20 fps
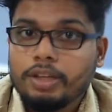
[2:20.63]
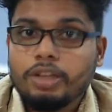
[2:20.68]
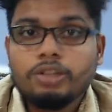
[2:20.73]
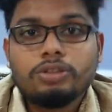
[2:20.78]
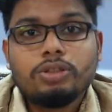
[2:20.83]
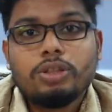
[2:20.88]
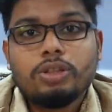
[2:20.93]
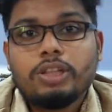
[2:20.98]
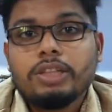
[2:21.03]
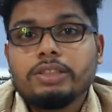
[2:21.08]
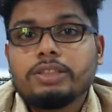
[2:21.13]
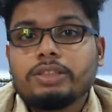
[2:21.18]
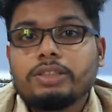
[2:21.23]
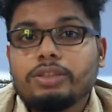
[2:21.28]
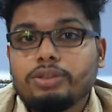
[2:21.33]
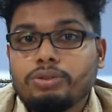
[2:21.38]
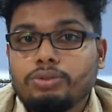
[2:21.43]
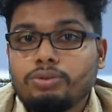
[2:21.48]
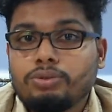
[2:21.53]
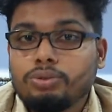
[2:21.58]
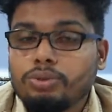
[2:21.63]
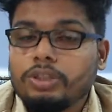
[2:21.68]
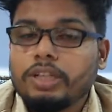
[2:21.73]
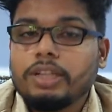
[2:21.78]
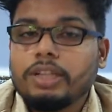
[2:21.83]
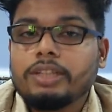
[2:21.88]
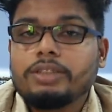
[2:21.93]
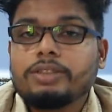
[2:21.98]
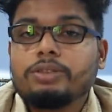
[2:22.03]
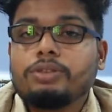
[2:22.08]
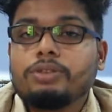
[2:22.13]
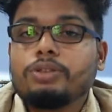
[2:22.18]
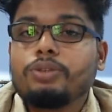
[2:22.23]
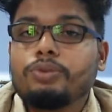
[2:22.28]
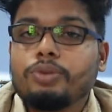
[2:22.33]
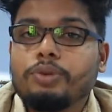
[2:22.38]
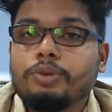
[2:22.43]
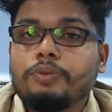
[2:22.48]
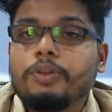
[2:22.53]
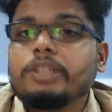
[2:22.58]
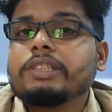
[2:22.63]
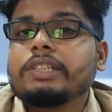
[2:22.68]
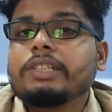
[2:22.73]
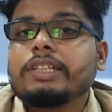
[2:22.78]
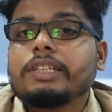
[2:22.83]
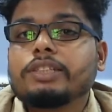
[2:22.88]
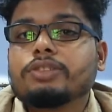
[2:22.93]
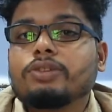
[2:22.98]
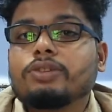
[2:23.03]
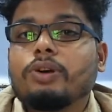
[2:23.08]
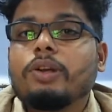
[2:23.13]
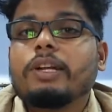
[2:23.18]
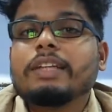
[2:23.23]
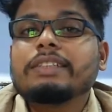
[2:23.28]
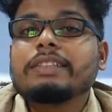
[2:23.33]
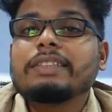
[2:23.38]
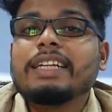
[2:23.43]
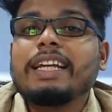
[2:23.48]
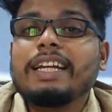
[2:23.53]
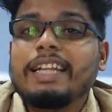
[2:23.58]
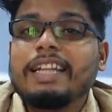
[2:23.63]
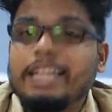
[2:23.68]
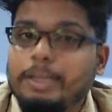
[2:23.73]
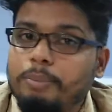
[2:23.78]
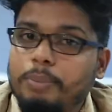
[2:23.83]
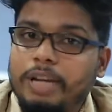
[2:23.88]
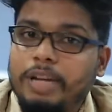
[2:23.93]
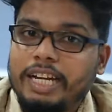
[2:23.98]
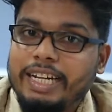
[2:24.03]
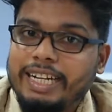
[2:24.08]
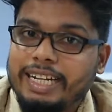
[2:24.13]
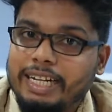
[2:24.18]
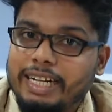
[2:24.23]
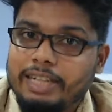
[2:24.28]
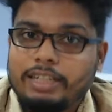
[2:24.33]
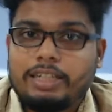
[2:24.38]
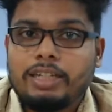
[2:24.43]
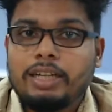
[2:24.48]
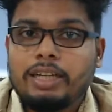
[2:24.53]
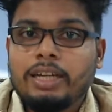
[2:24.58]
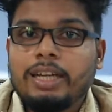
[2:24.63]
So there's two things due to which it is called as independent.